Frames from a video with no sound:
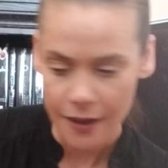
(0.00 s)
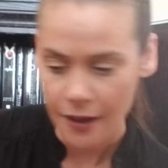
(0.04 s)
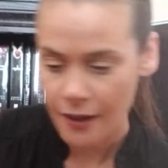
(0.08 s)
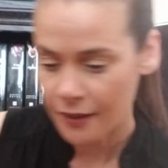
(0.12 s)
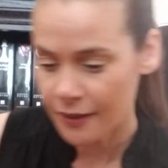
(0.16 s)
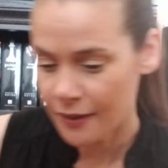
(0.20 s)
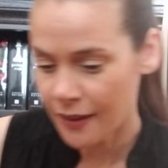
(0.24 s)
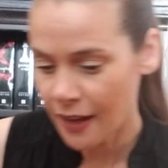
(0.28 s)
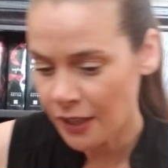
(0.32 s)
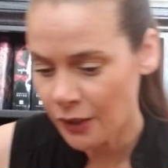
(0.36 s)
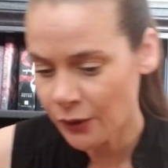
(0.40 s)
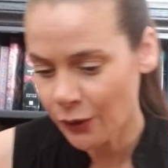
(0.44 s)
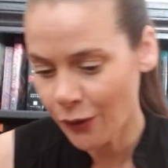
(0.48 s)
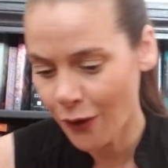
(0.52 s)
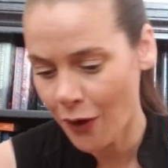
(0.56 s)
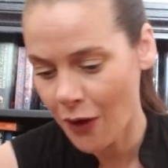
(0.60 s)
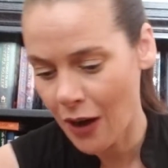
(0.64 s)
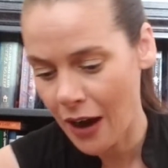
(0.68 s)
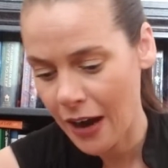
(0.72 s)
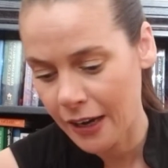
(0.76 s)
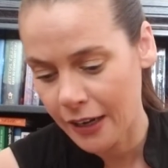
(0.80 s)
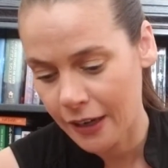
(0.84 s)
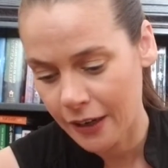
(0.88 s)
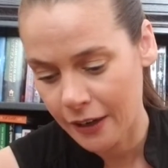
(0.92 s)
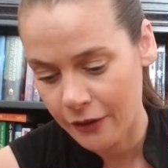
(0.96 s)
Nice
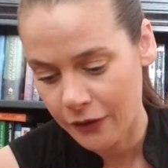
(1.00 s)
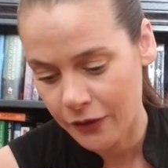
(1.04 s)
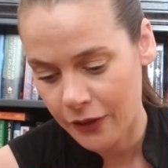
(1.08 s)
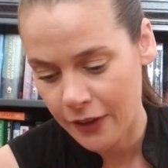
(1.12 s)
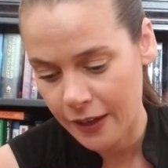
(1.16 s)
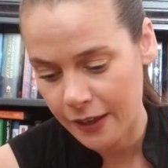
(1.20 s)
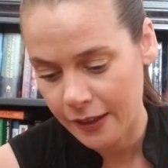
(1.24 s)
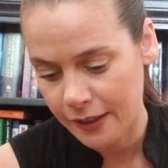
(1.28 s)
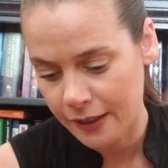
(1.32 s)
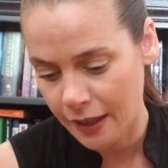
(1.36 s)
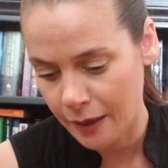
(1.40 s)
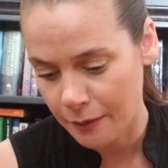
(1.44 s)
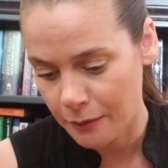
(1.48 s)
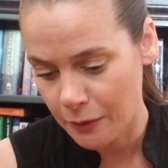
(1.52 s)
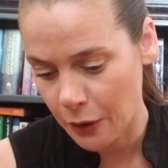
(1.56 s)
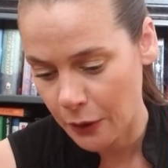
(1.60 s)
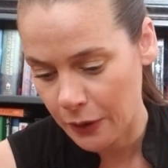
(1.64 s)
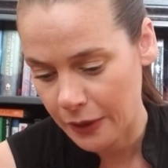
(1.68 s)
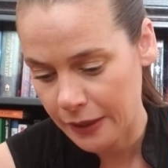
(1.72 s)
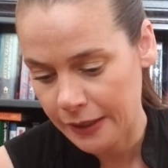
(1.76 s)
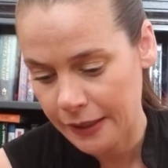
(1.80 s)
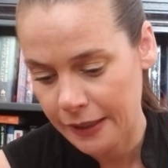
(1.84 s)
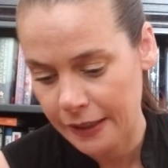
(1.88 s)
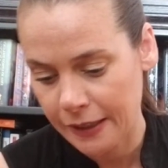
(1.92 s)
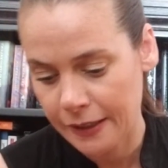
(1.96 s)
variety of things I'm
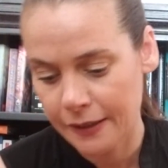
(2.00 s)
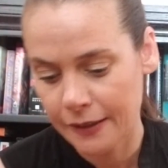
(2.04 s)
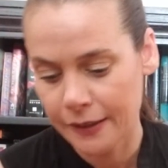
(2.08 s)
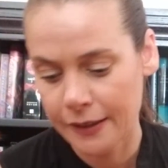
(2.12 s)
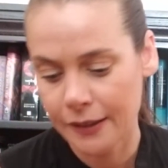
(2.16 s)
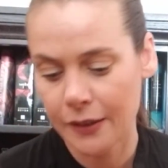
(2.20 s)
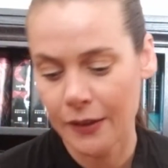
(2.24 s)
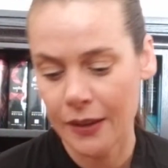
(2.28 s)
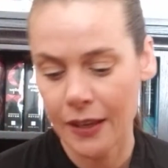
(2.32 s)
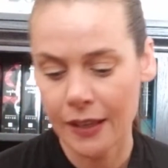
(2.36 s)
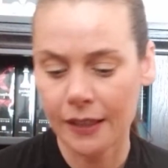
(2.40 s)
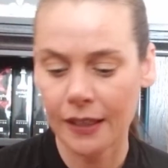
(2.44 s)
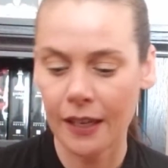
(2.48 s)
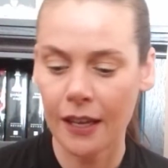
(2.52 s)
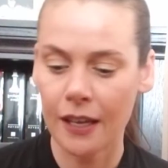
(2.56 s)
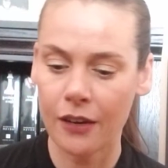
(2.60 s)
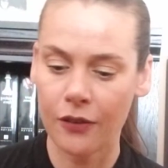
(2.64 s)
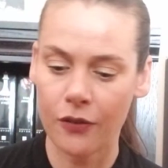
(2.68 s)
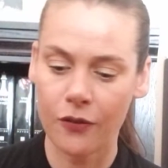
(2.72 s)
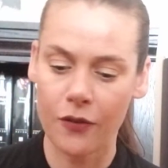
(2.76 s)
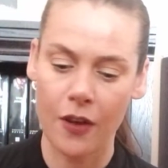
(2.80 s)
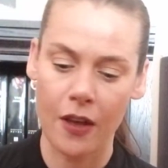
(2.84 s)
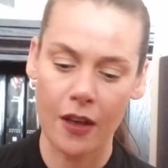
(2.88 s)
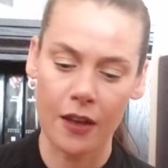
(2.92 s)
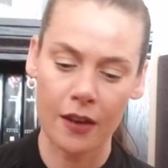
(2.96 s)
noticing, so that's kind of
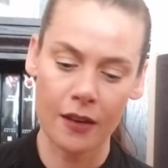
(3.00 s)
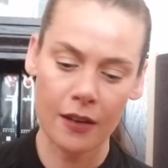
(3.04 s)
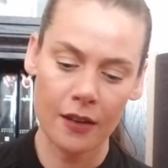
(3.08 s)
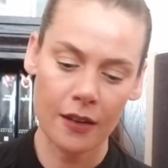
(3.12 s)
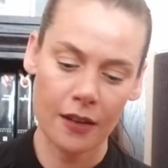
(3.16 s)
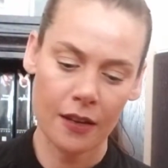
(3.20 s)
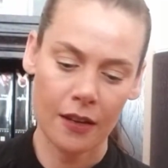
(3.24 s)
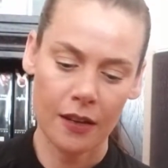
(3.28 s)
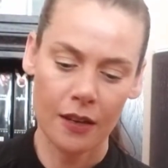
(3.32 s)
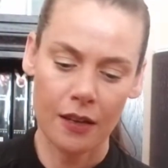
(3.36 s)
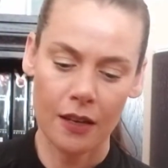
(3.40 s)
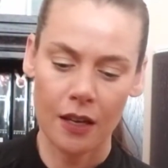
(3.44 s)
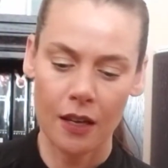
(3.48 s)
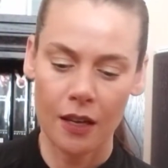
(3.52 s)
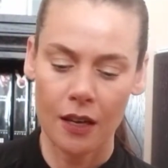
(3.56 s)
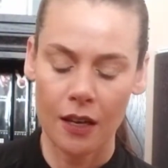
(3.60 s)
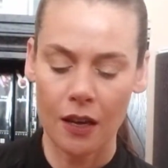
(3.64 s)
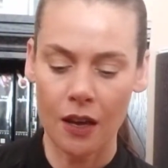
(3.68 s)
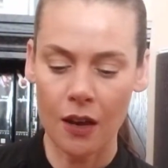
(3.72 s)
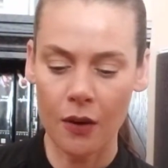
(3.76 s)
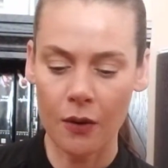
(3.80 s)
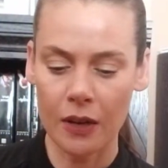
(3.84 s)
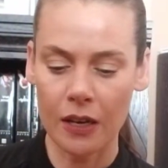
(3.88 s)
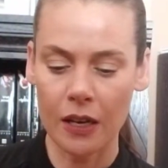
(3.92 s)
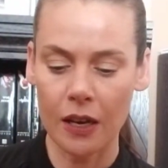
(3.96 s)
fun.
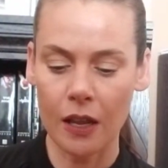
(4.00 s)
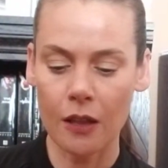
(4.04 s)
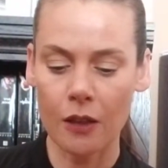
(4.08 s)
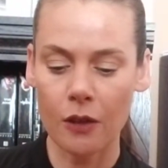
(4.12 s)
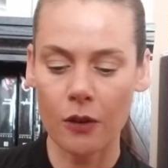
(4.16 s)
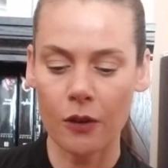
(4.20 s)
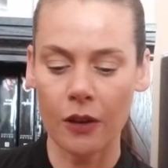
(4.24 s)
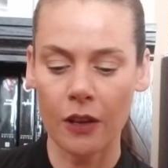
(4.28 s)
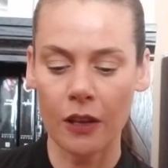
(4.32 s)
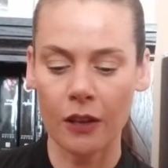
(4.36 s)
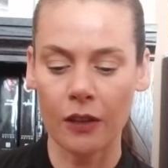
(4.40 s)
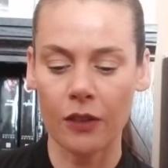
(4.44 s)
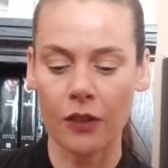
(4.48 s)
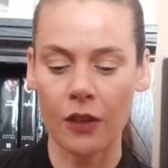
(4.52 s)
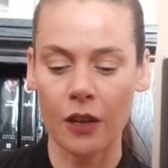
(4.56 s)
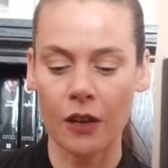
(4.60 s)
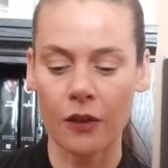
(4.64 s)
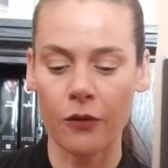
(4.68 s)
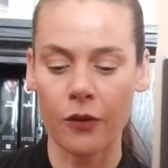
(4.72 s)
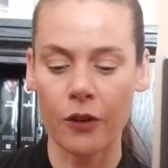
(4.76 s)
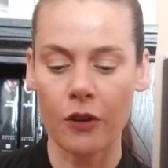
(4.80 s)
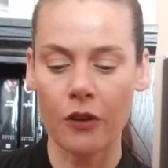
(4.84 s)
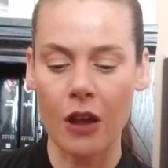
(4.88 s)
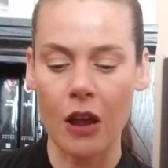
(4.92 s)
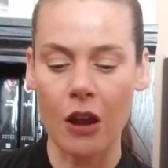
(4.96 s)
Oh, another thing
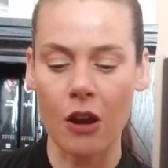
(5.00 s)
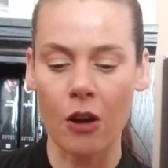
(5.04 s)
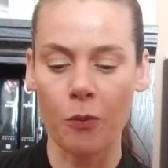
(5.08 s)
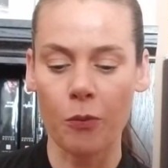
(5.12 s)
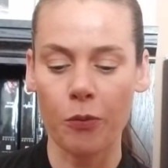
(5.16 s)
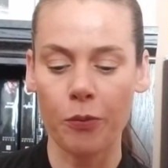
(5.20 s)
for your hair.